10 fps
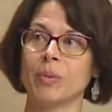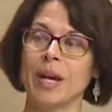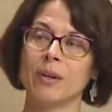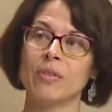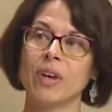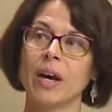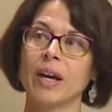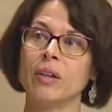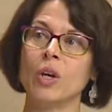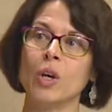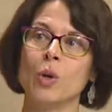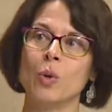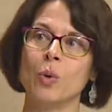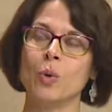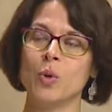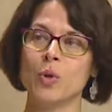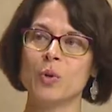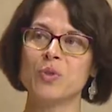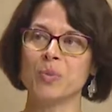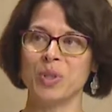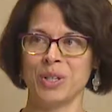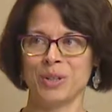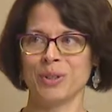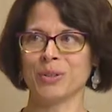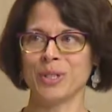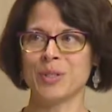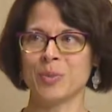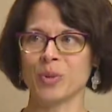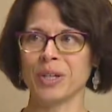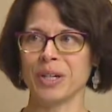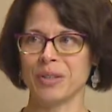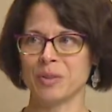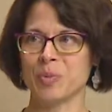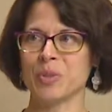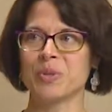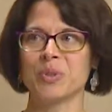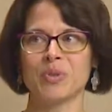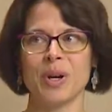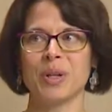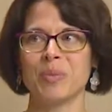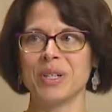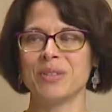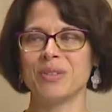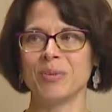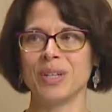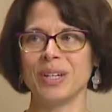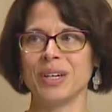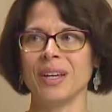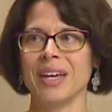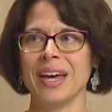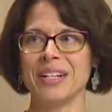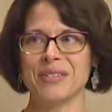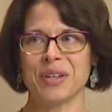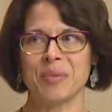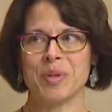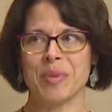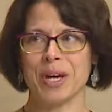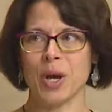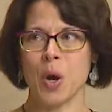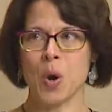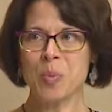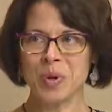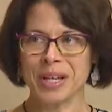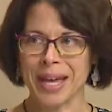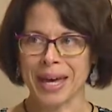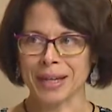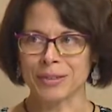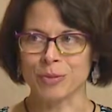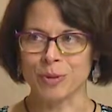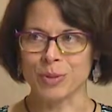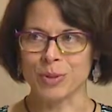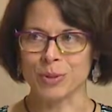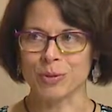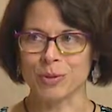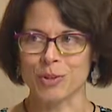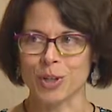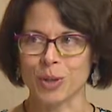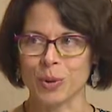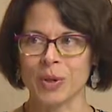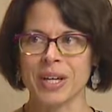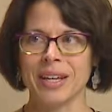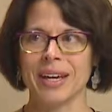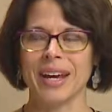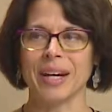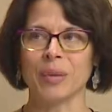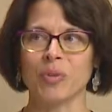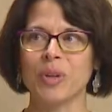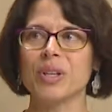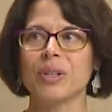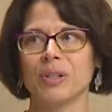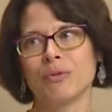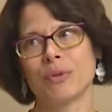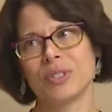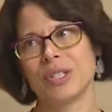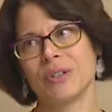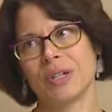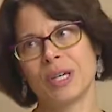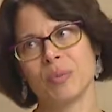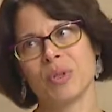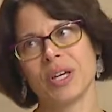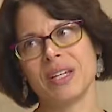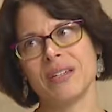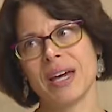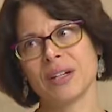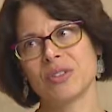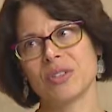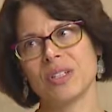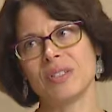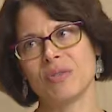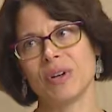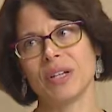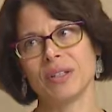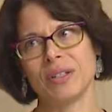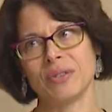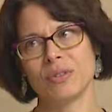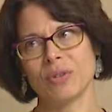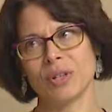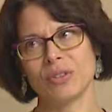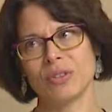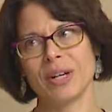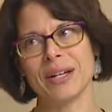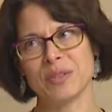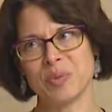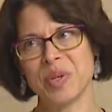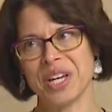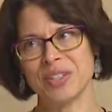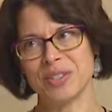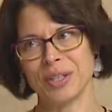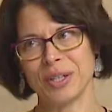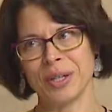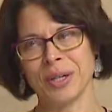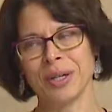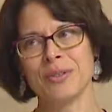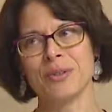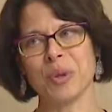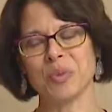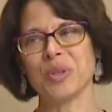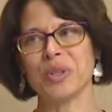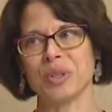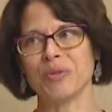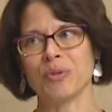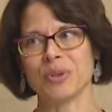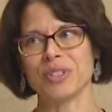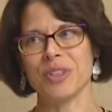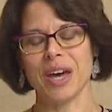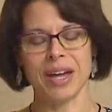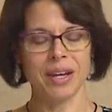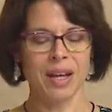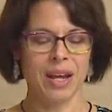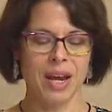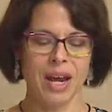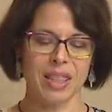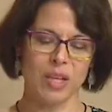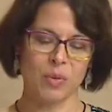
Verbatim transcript: from outside who, who know someone here in Greenspring, and this person was recommended to me, and he's going to be my opening act for the music for the show. And I'm really looking forward to hearing him play. He actually is a violin instructor and has his PhD, so I'm really looking forward to that. And